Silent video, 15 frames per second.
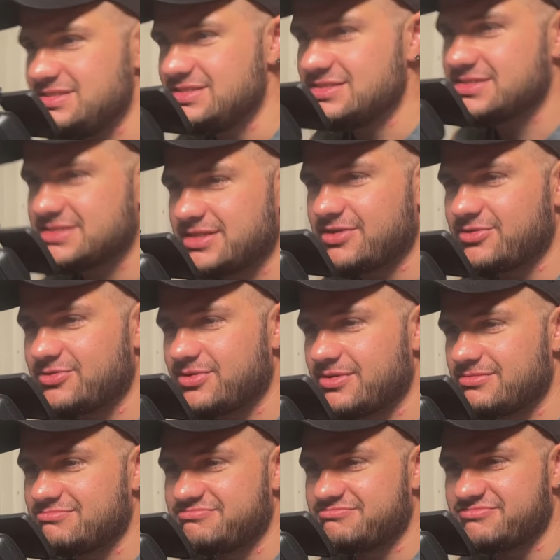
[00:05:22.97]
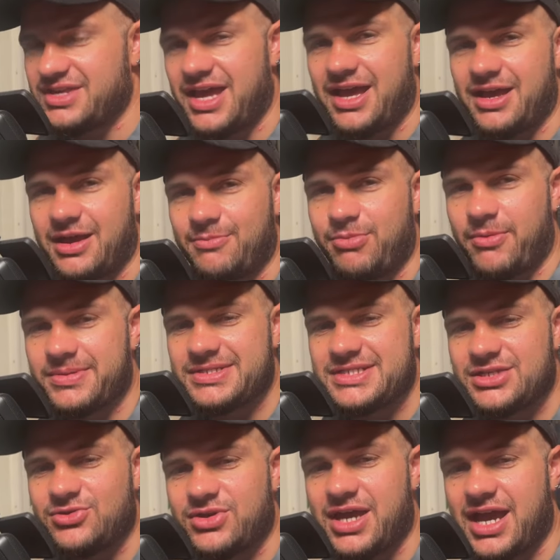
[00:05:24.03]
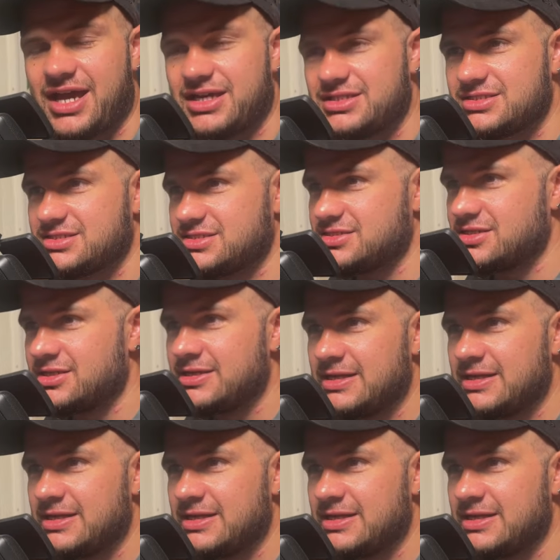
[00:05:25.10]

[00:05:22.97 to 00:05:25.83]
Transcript: So yeah, I'll probably see you guys